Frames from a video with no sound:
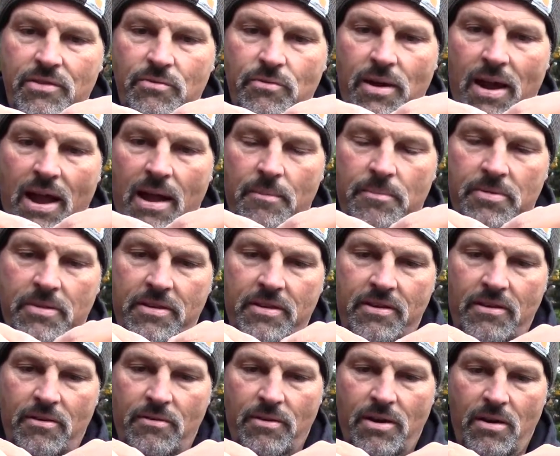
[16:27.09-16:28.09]
wraps
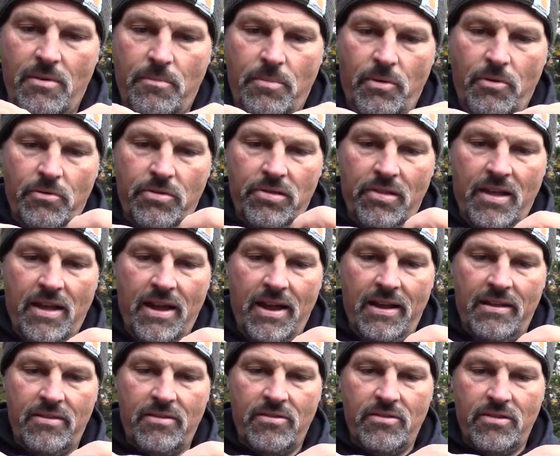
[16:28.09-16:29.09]
here around both
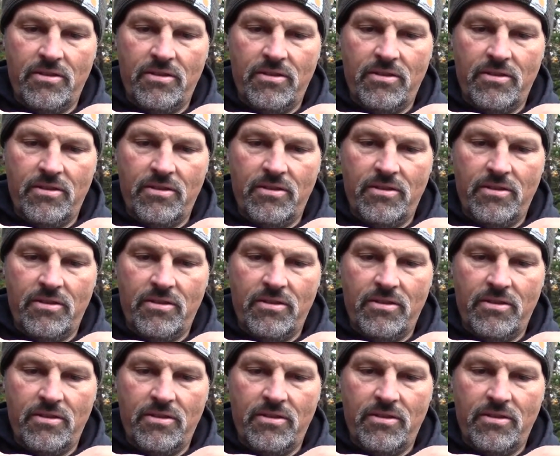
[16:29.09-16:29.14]
lines.